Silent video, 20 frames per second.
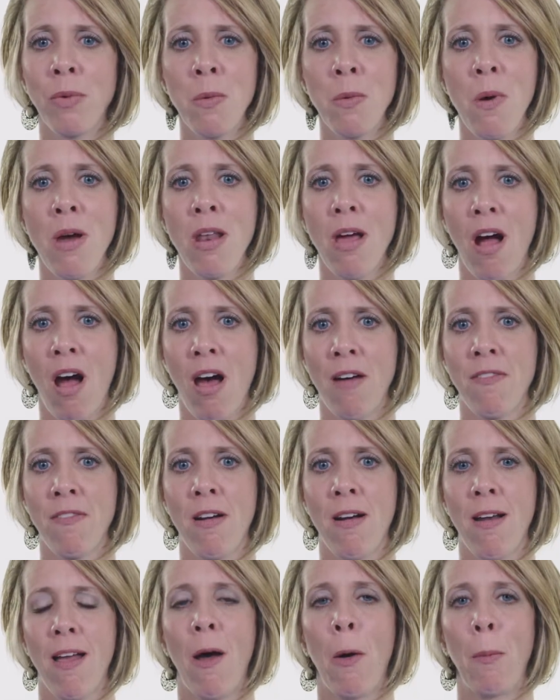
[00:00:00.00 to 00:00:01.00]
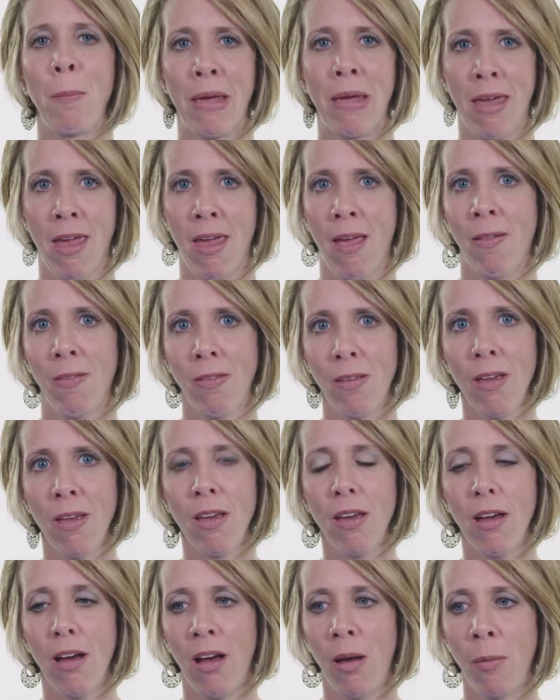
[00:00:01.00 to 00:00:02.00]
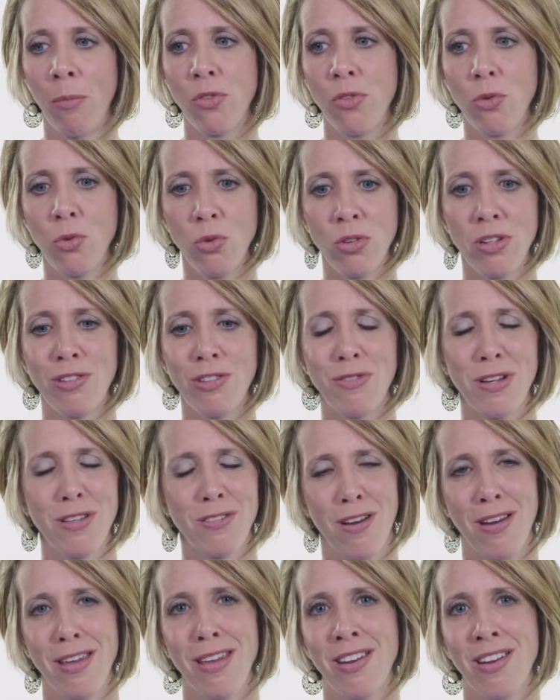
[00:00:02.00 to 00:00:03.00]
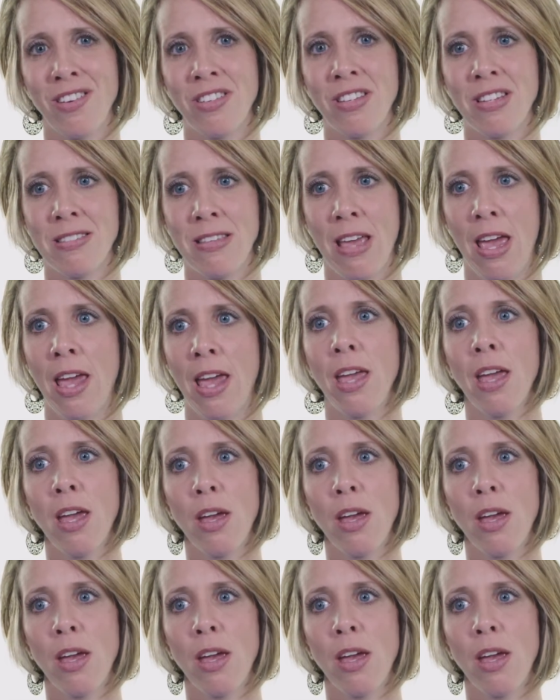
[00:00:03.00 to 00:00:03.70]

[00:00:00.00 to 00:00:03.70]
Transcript: we want to offer a helping hand. Um, school districts are here to say,